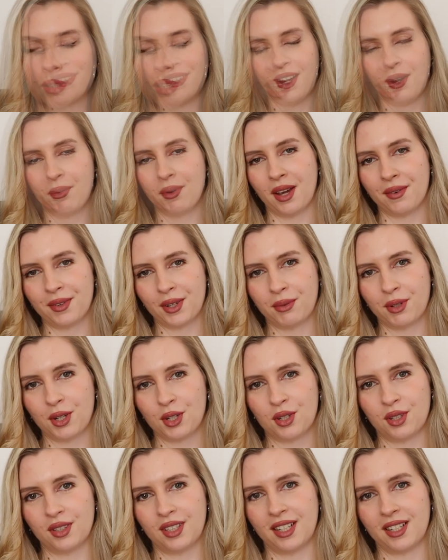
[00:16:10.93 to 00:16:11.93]
Now we have a
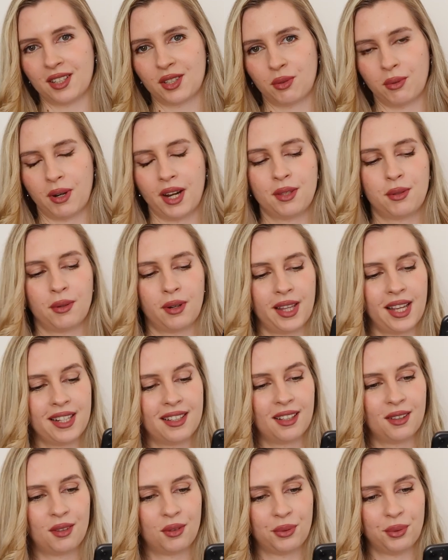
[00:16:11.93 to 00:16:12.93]
question that is quite
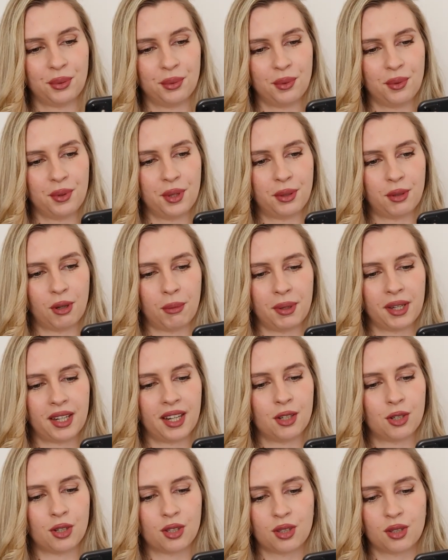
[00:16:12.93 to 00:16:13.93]
related to the topic
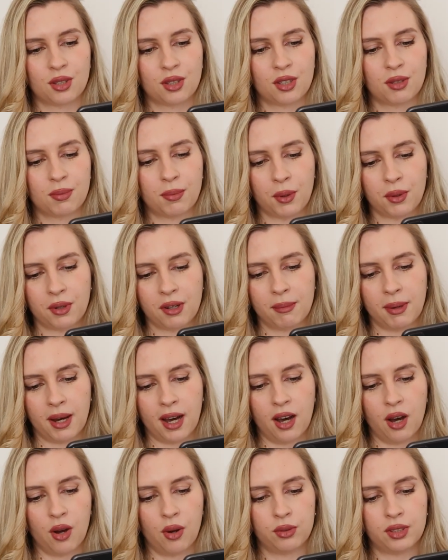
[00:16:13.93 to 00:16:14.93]
I just spoke
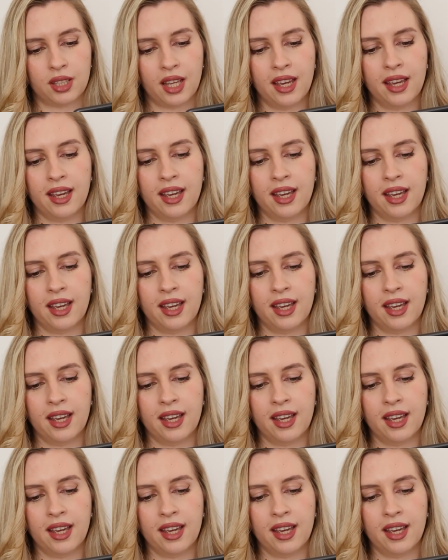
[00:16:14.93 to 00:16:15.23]
about.